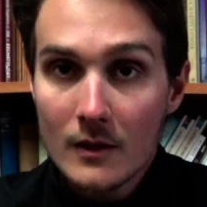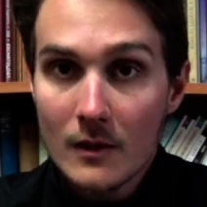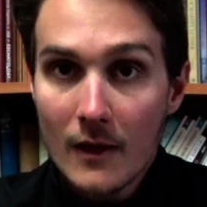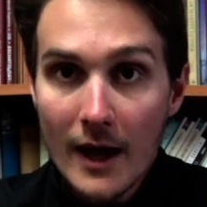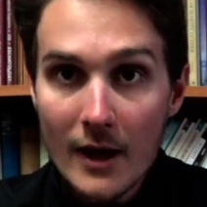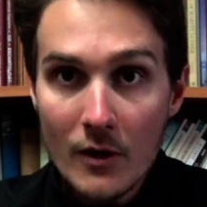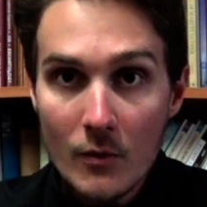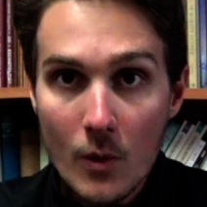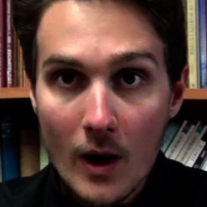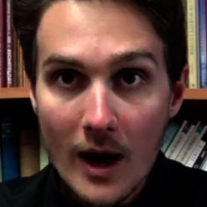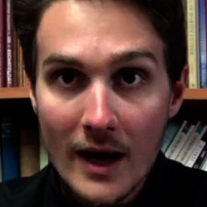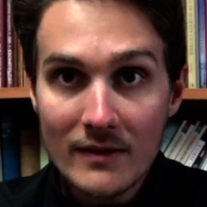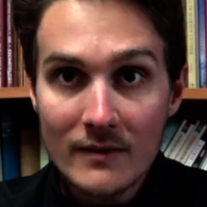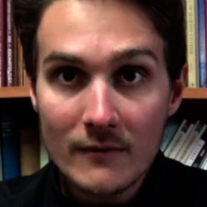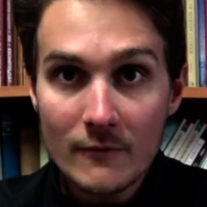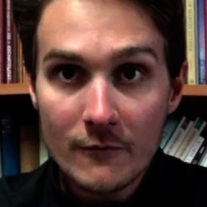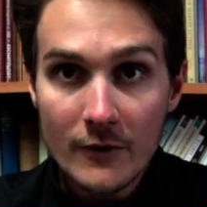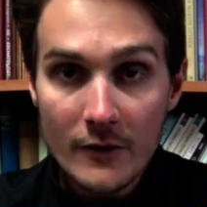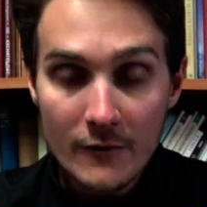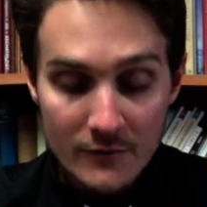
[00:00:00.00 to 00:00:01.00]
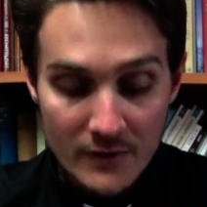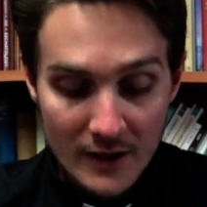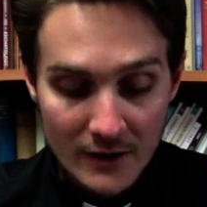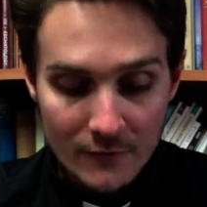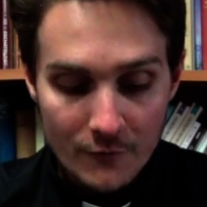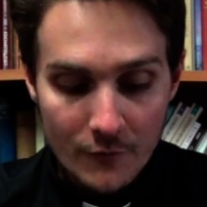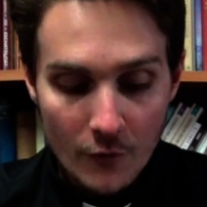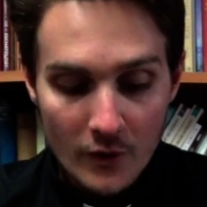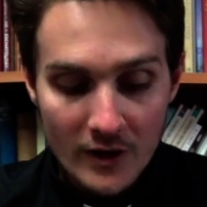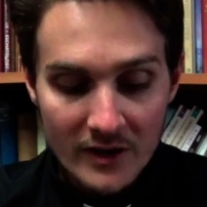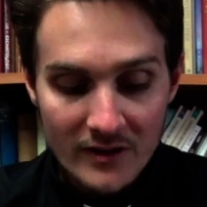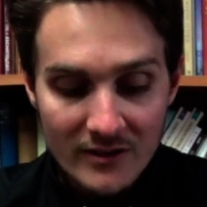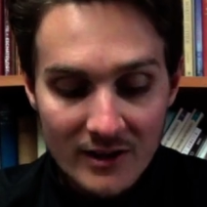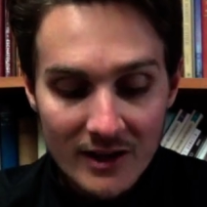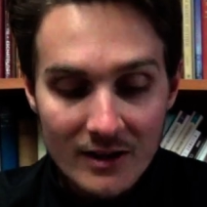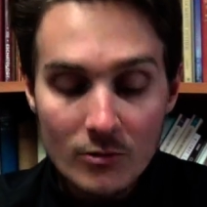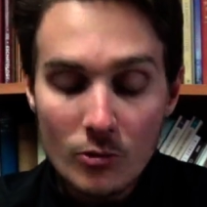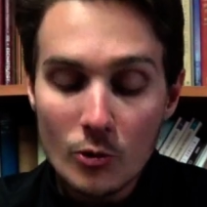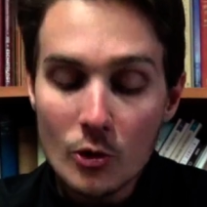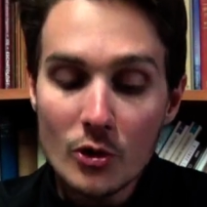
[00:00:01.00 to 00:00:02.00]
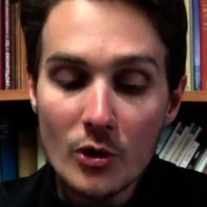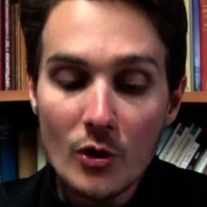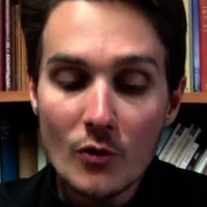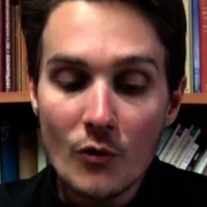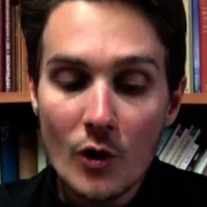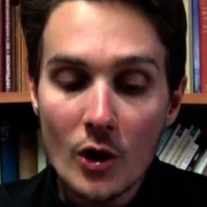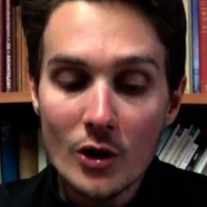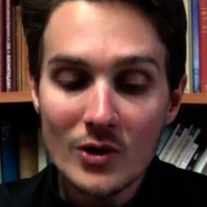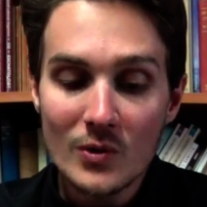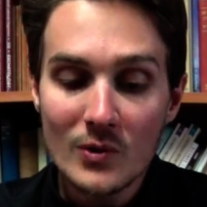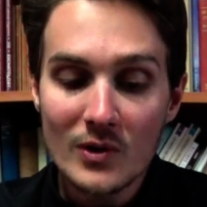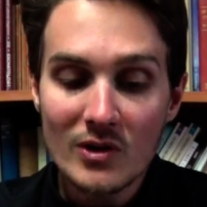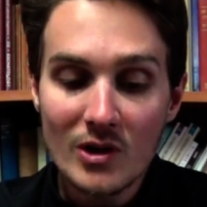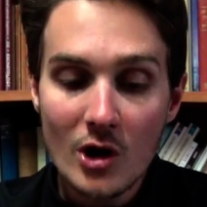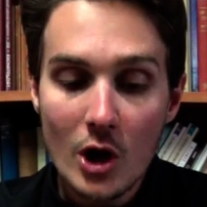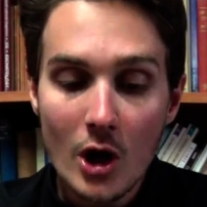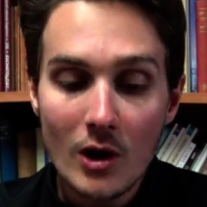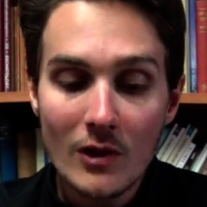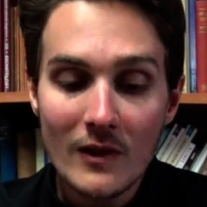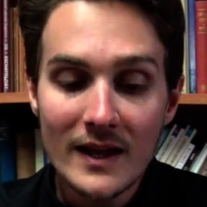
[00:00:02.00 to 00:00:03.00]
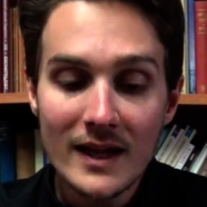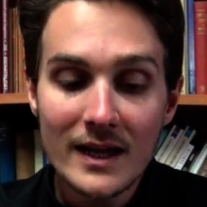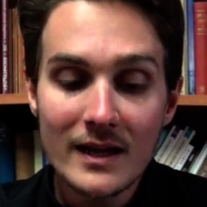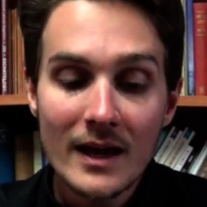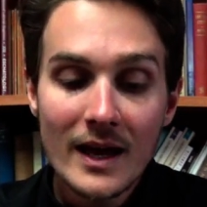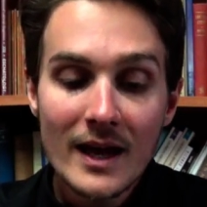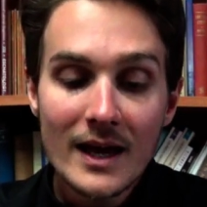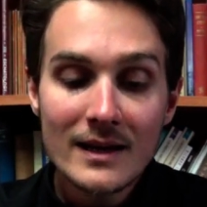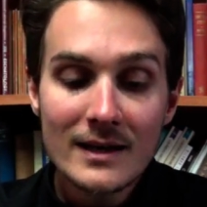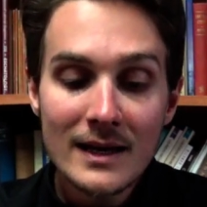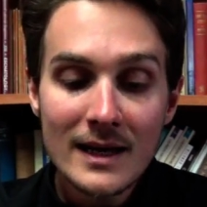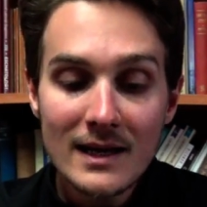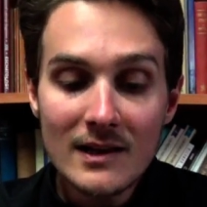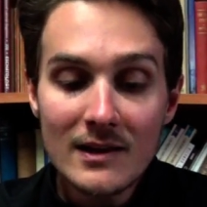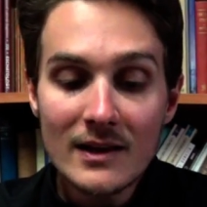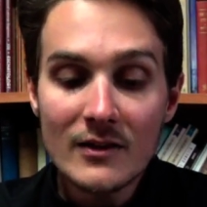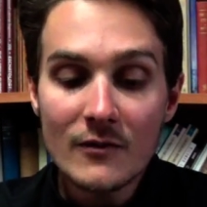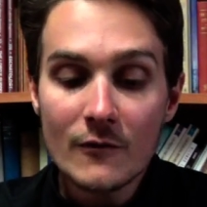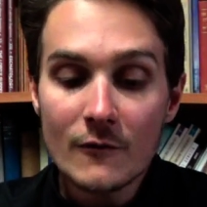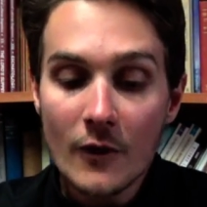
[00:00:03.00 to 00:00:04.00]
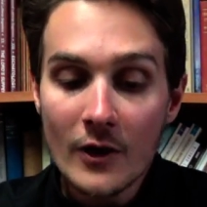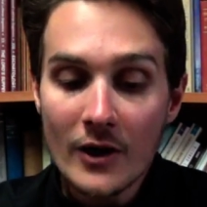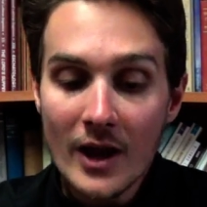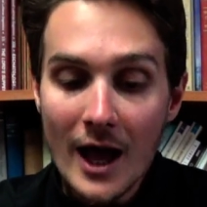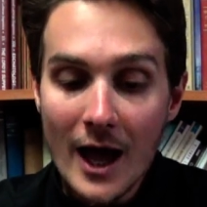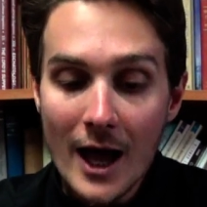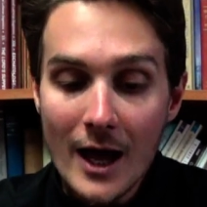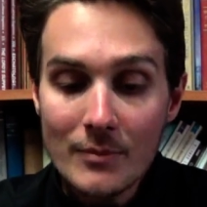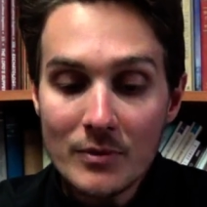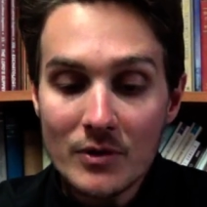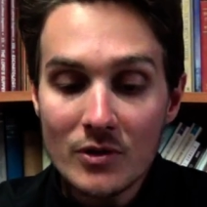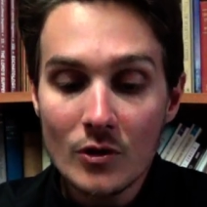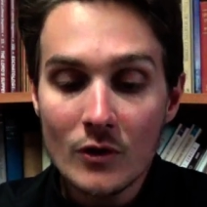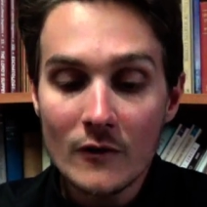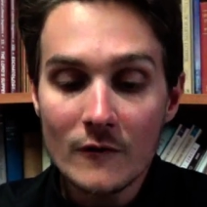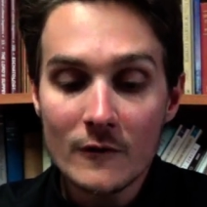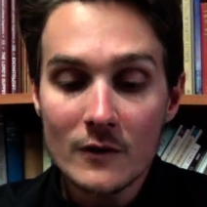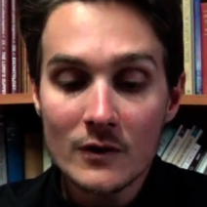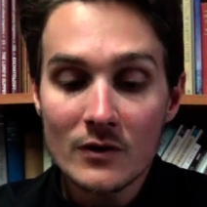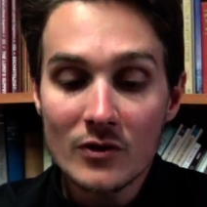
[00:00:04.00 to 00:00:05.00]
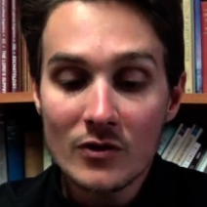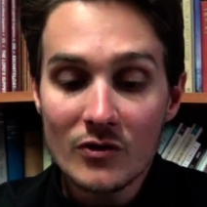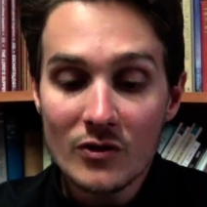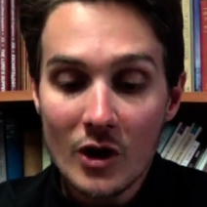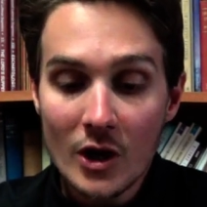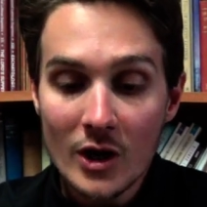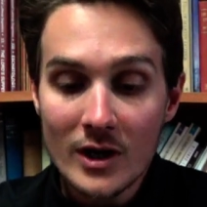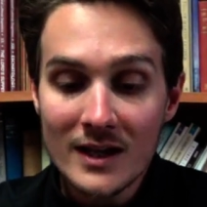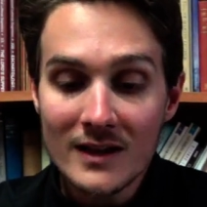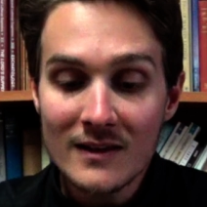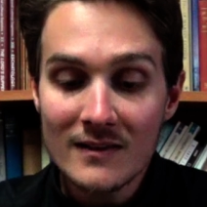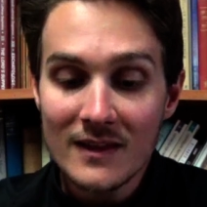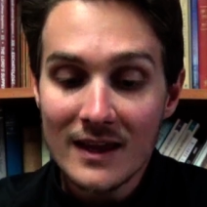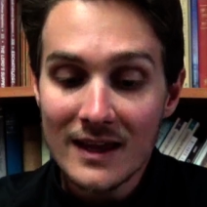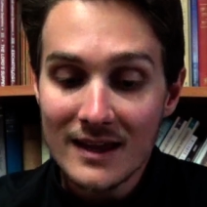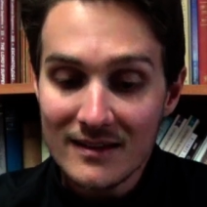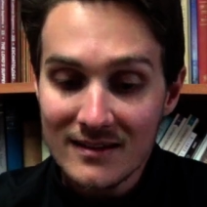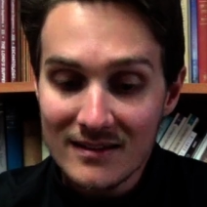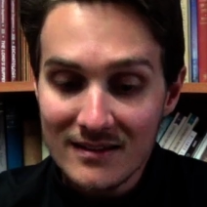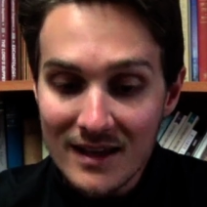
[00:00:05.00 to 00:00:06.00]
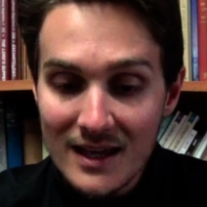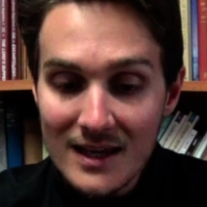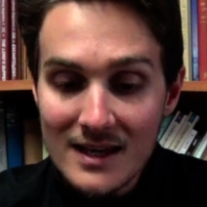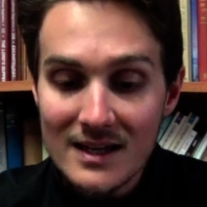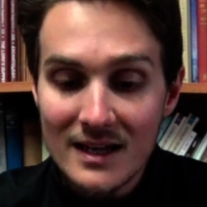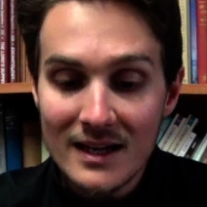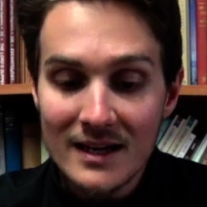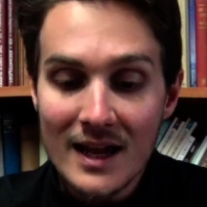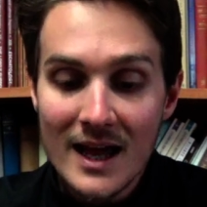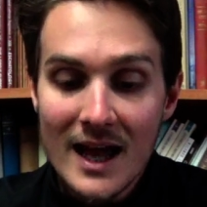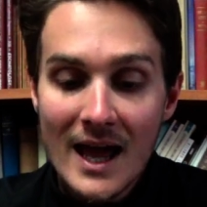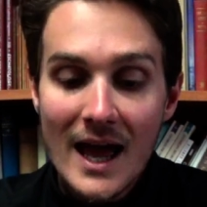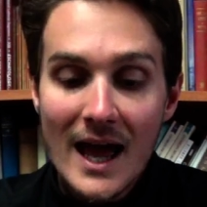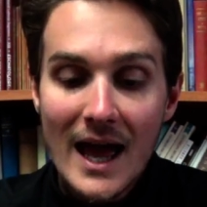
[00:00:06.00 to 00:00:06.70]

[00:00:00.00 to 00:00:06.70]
Likewise, in 1546, Luther wrote to his colleague Nicholas von Arnsdorf concerning his deacon